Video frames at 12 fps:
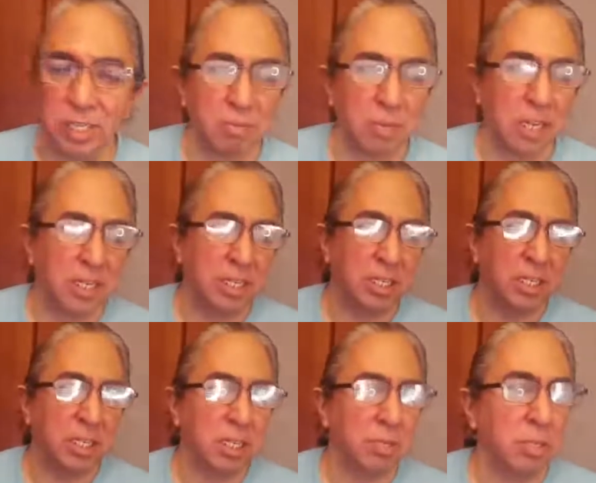some
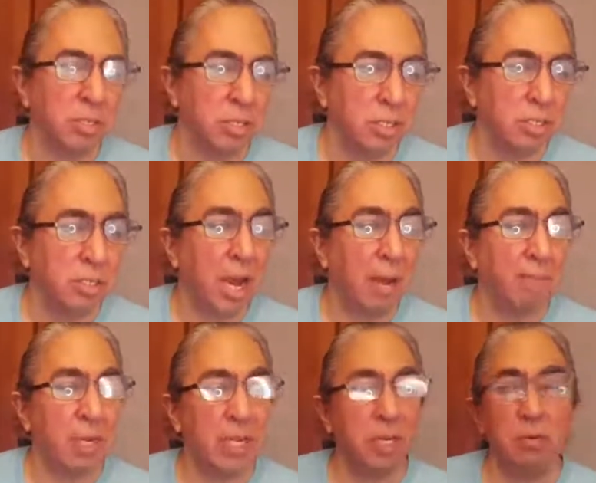licensing to be able to do that.
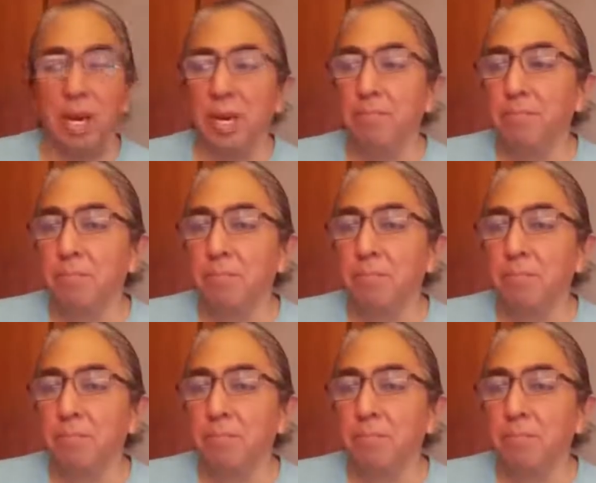But anyway,